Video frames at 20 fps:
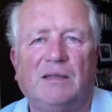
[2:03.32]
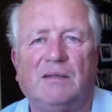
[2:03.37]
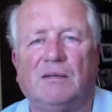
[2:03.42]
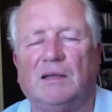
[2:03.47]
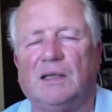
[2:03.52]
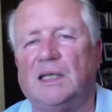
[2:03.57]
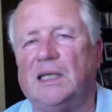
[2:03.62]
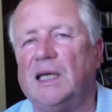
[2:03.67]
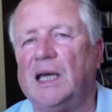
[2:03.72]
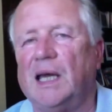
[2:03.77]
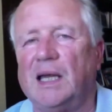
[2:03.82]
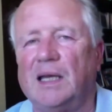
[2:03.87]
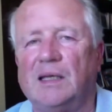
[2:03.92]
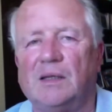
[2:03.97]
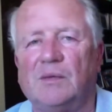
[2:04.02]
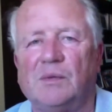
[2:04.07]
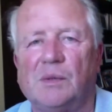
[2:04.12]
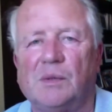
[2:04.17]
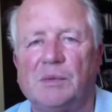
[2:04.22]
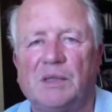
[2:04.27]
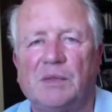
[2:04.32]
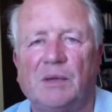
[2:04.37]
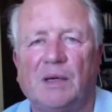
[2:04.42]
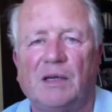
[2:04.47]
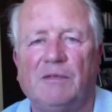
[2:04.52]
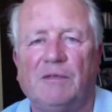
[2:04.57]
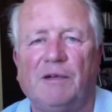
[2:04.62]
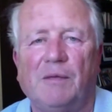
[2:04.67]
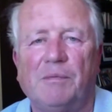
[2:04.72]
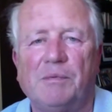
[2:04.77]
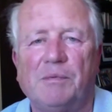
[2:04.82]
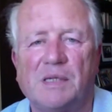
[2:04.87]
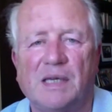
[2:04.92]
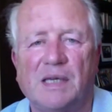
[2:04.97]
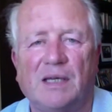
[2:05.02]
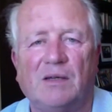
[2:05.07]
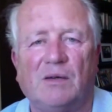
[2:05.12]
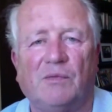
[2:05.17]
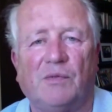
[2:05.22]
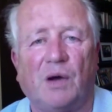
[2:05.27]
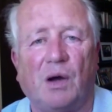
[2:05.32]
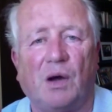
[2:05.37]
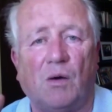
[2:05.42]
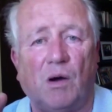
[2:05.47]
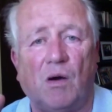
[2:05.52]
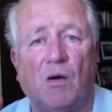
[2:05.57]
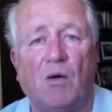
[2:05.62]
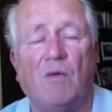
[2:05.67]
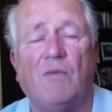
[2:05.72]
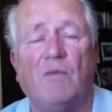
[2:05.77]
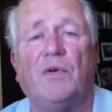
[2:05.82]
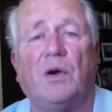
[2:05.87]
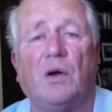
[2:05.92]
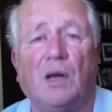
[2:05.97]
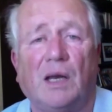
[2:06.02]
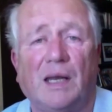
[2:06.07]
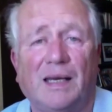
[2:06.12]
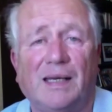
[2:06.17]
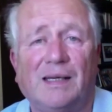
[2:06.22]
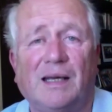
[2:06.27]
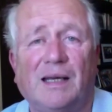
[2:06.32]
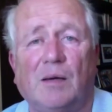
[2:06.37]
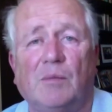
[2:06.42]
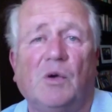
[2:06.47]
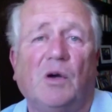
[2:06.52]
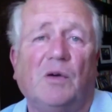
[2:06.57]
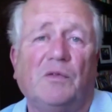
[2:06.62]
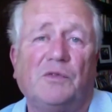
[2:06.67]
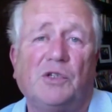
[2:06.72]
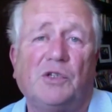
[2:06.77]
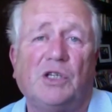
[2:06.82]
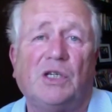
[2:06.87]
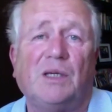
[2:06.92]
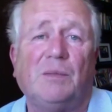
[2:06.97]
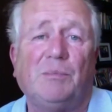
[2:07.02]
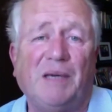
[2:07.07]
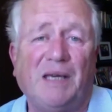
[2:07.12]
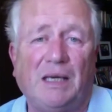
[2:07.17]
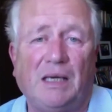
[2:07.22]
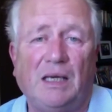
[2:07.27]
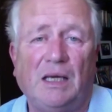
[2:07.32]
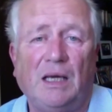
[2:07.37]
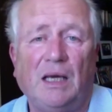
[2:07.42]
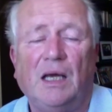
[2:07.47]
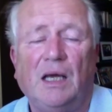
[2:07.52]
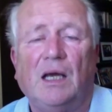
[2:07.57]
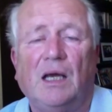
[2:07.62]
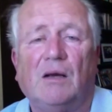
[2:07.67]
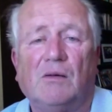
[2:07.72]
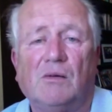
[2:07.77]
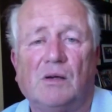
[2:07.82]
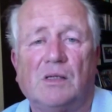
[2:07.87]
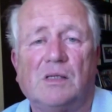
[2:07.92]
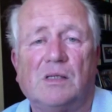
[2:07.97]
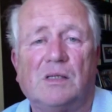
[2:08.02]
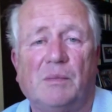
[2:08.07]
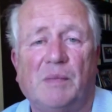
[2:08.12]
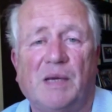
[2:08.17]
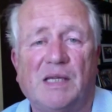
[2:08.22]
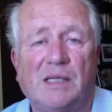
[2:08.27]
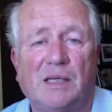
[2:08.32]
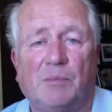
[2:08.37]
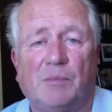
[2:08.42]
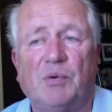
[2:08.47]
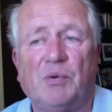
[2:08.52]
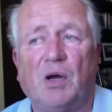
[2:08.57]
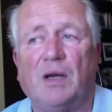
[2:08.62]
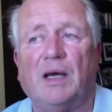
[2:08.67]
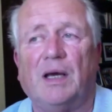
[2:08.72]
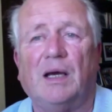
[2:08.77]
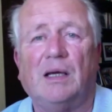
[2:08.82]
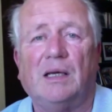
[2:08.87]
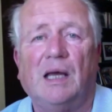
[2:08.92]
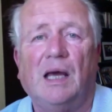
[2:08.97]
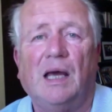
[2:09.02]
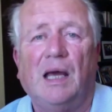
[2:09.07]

or in the end, it will be 25% of our overall income of GDP, gross domestic product,